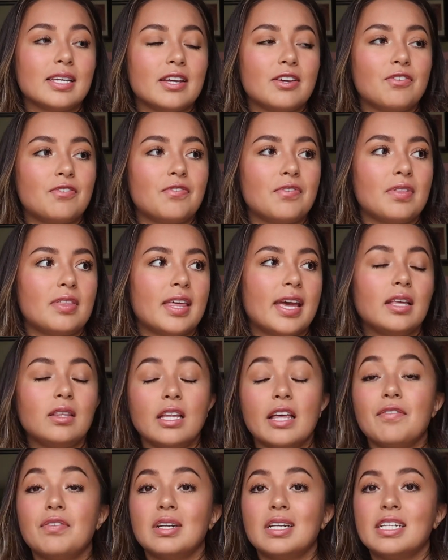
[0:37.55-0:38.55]
if they
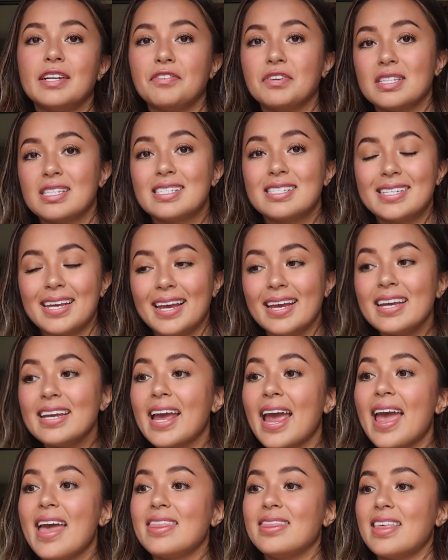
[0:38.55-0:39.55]
live in a different
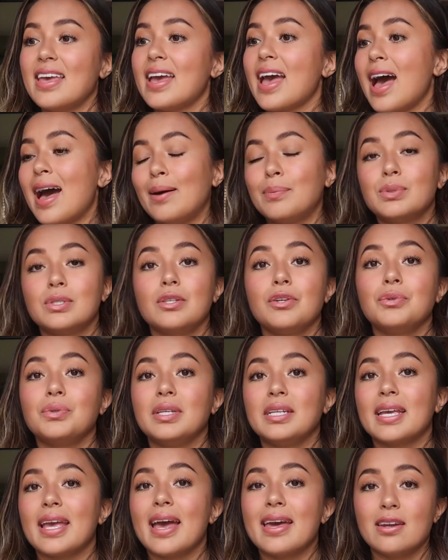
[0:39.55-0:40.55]
state and they
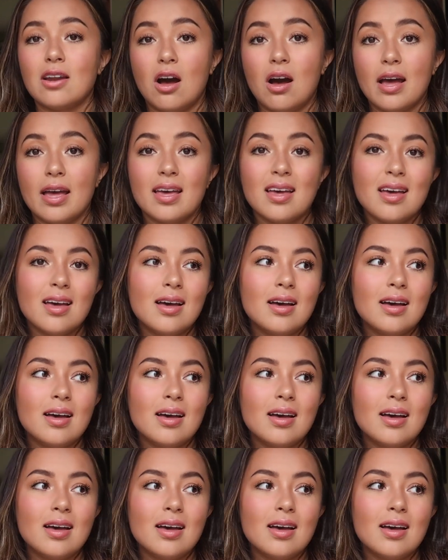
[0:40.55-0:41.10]
absolutely cannot